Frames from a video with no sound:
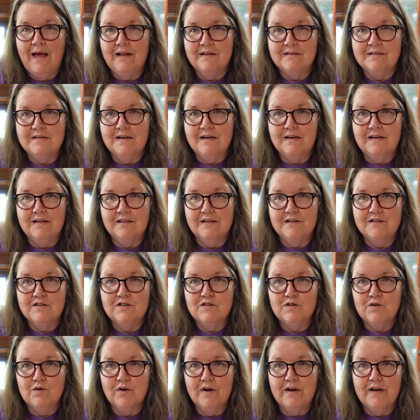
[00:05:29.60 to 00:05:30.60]
tell you a little
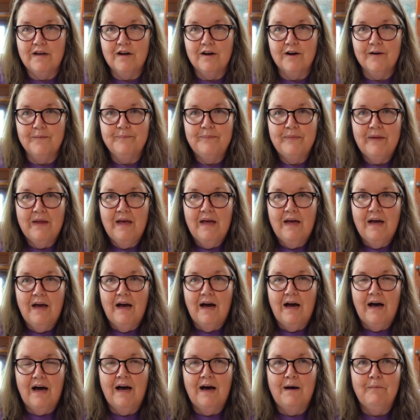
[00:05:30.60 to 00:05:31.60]
story here.
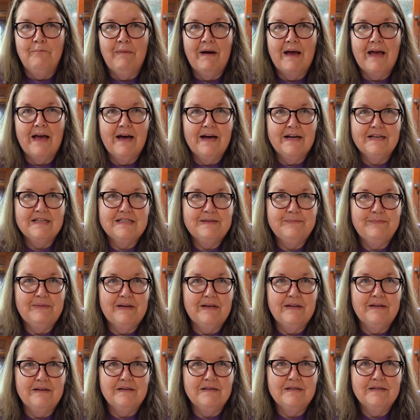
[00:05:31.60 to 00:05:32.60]
My
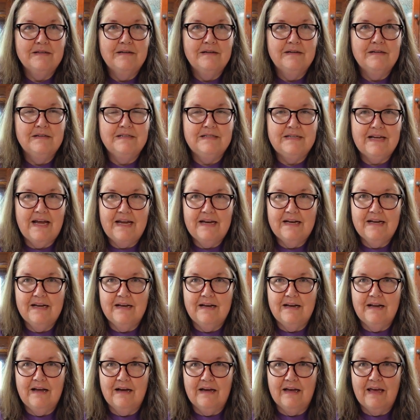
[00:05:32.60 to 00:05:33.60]
husband
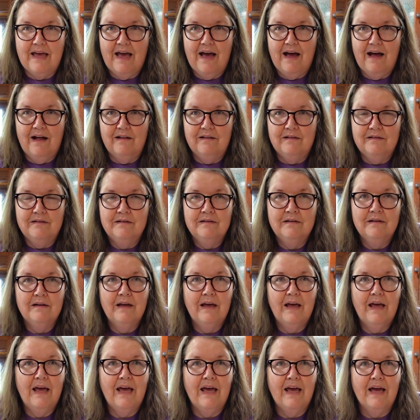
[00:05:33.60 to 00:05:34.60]
dated a gal,
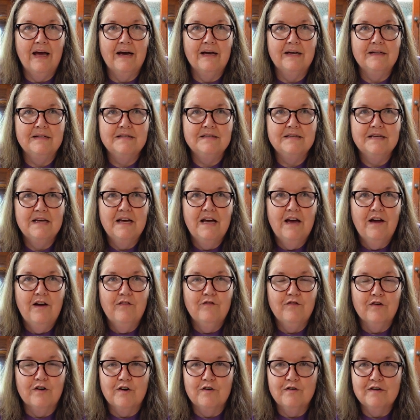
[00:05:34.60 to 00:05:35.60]
and
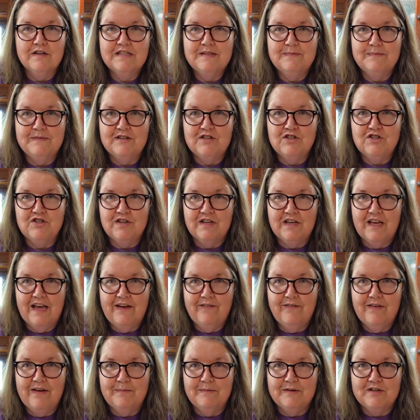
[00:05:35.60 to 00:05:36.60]
for Christmas she
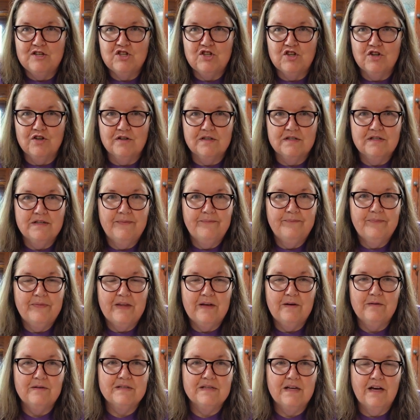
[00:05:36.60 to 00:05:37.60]
gave him a shirt.
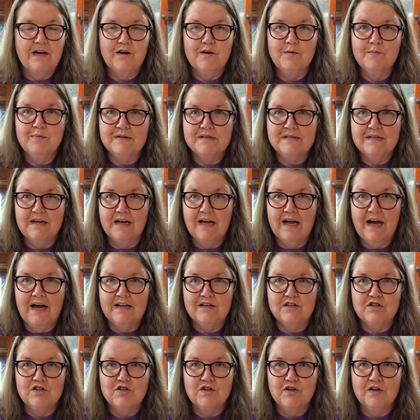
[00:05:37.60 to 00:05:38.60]
It was a 100%
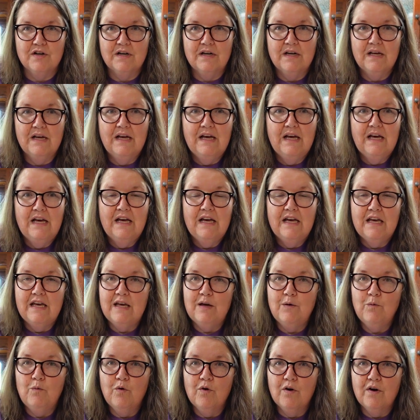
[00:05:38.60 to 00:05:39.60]
cotton shirt.
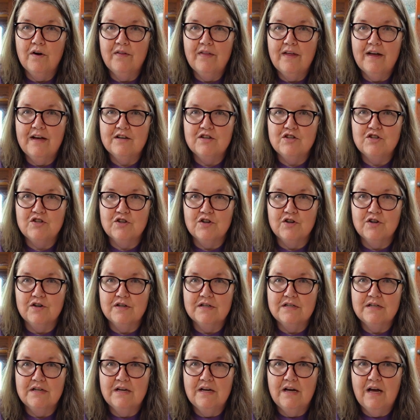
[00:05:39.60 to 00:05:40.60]
He wore that
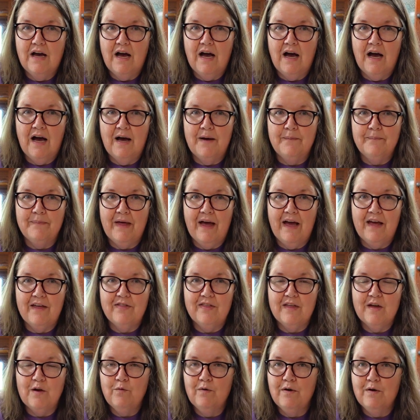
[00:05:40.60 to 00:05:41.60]
shirt. I
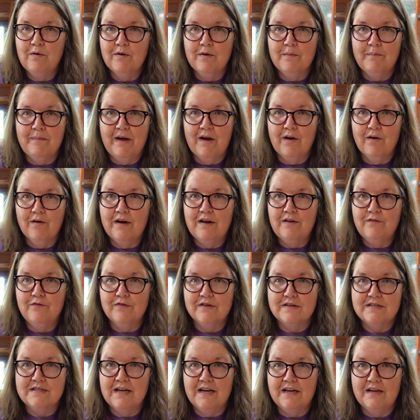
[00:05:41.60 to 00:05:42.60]
think we were married
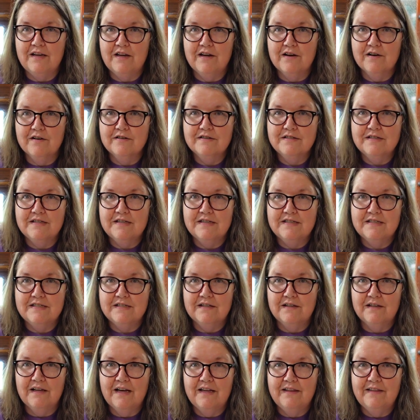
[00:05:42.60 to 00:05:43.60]
for 10 years and he
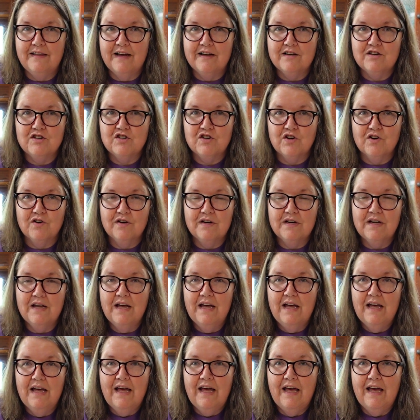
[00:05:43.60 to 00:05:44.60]
still had that shirt.
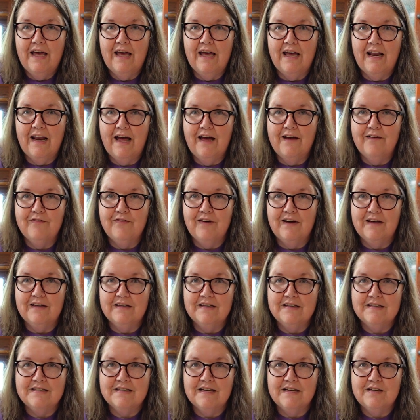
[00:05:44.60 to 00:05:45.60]
And I
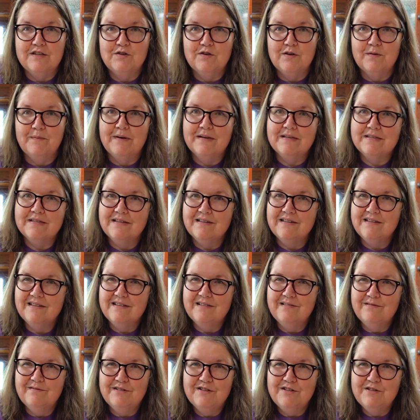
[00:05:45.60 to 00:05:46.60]
finally said to him, I said,
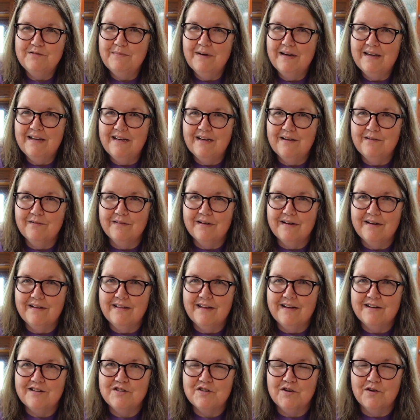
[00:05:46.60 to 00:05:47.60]
would you mind getting rid of
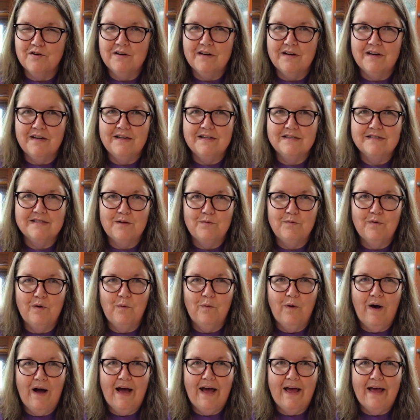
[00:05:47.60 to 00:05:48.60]
that shirt? And he said, well,
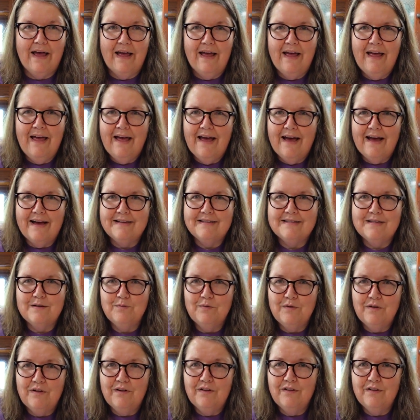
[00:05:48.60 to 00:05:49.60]
why? I said,
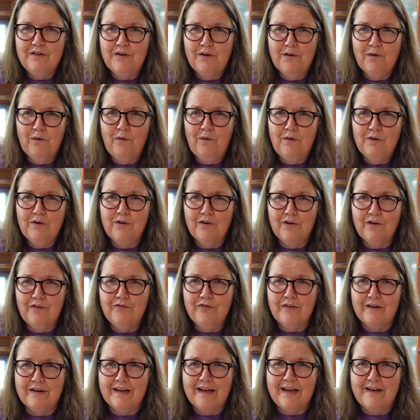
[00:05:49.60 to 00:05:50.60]
well, your old
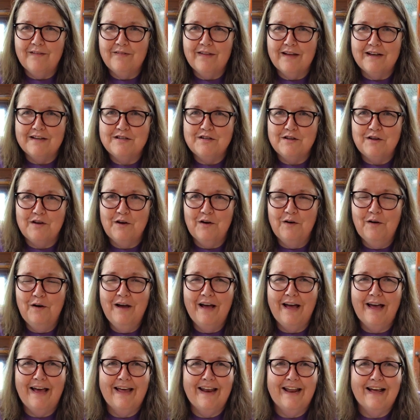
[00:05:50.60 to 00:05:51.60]
girlfriend gave that to you
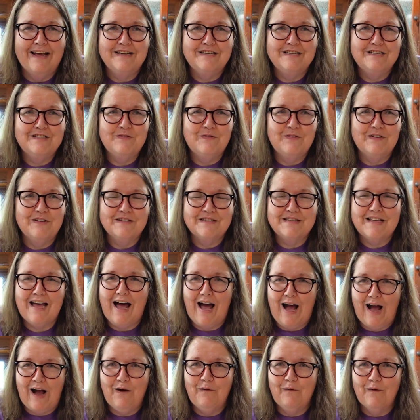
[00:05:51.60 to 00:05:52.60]
and it just feels
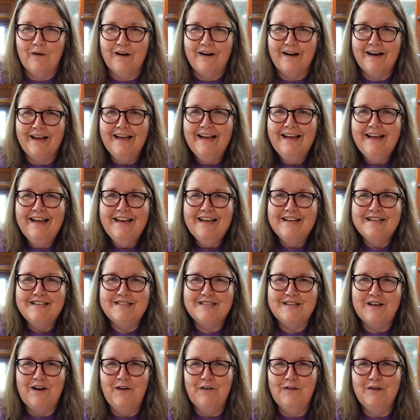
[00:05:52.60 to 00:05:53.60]
awkward.
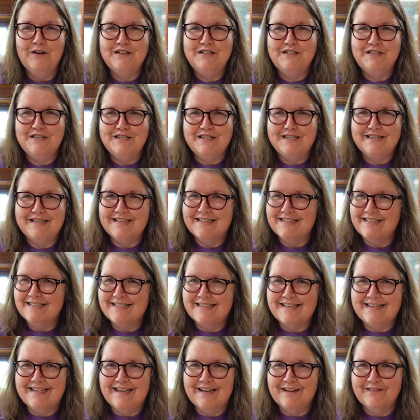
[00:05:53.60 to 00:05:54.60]
So would you
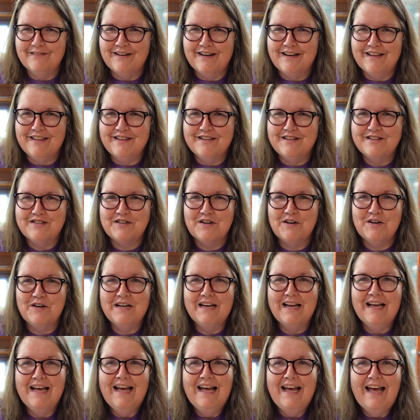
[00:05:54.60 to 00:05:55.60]
just get rid of the
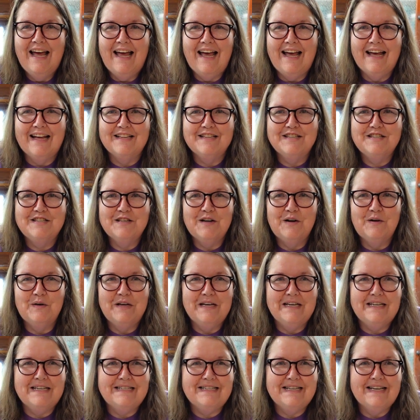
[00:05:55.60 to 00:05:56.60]
shirt? And so
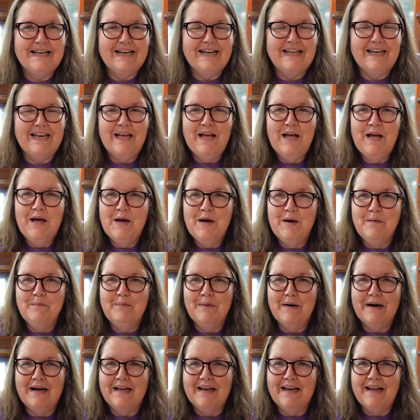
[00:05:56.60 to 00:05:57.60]
he did.
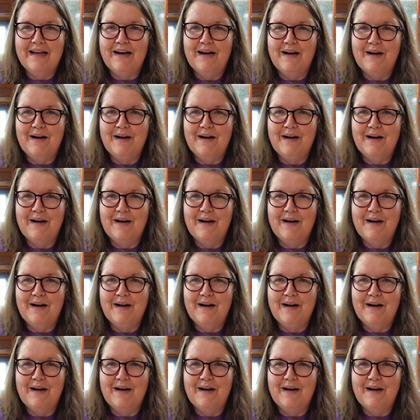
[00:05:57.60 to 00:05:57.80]
But